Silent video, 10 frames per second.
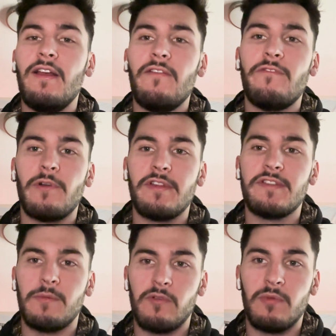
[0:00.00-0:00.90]
for
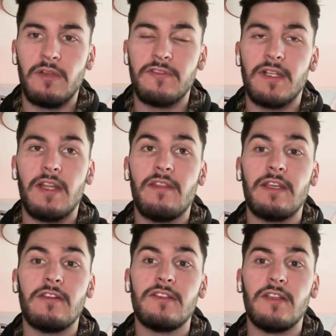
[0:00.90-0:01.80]
December, but if there's
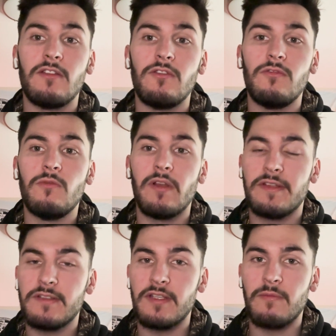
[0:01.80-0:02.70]
anything else that you want to
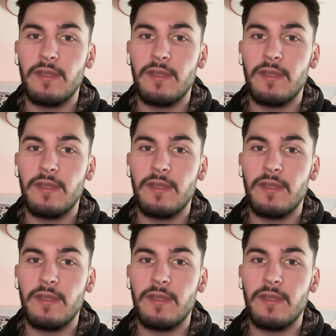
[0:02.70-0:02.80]
see,